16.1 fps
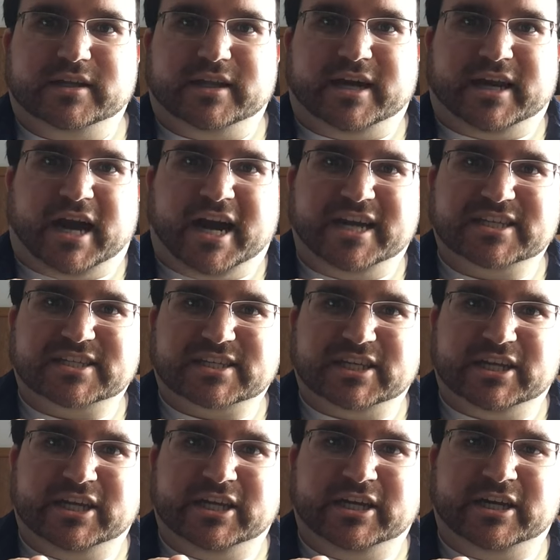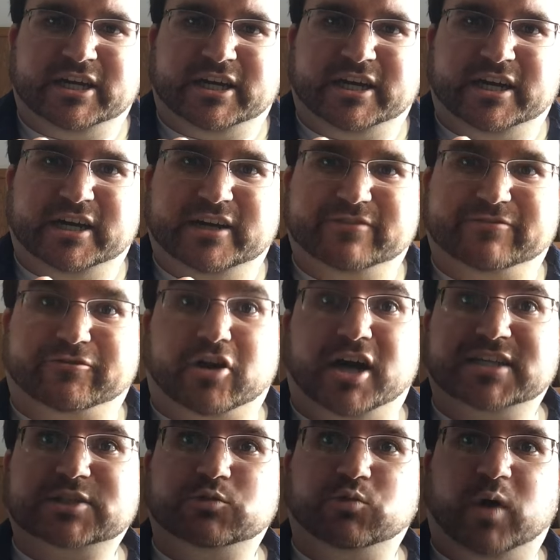That icy
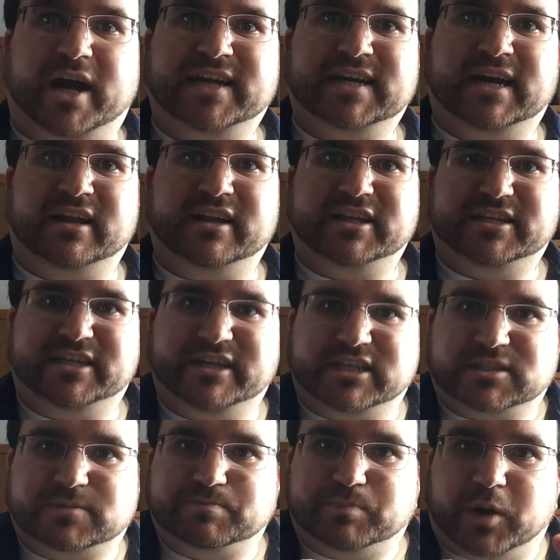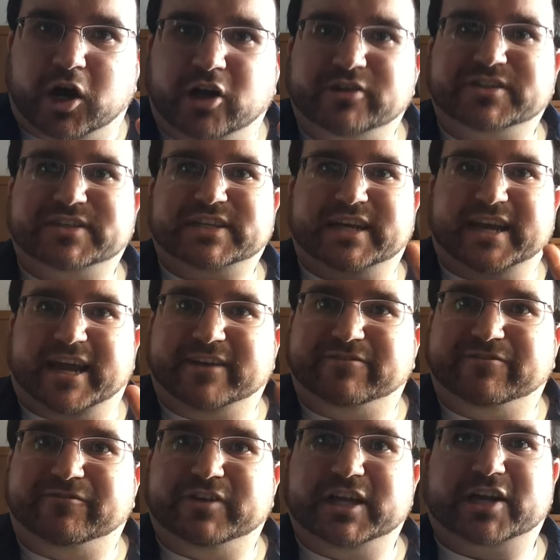frost white LED is pulsing and
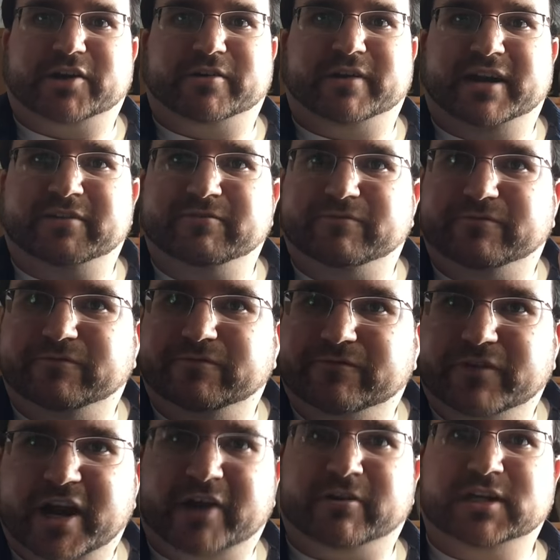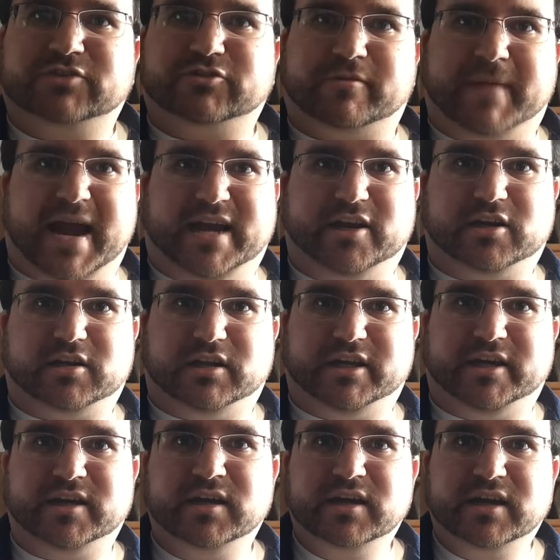flickering very
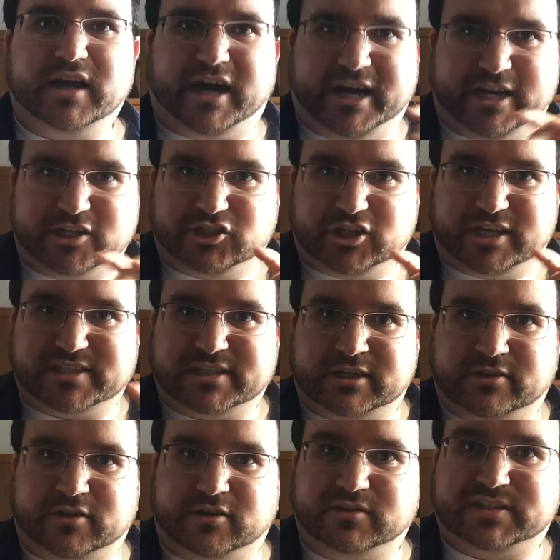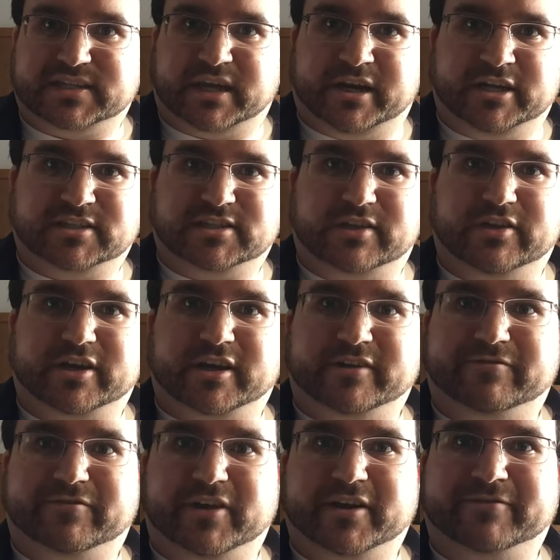dramatically. I adjusted those settings in the
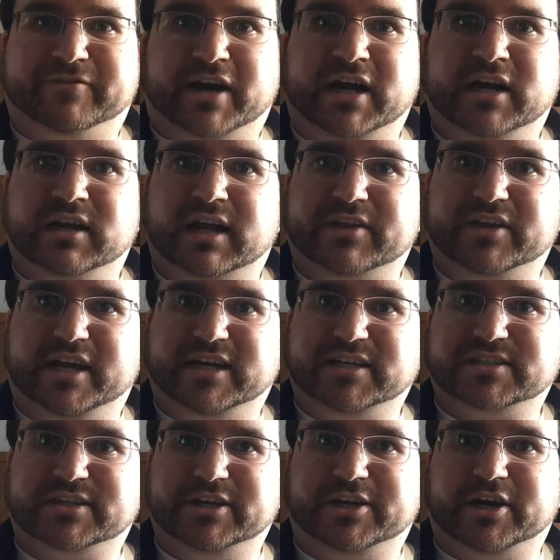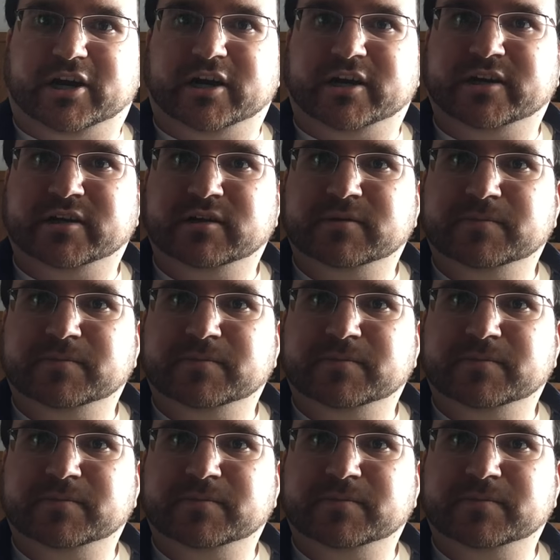config file on the SD card.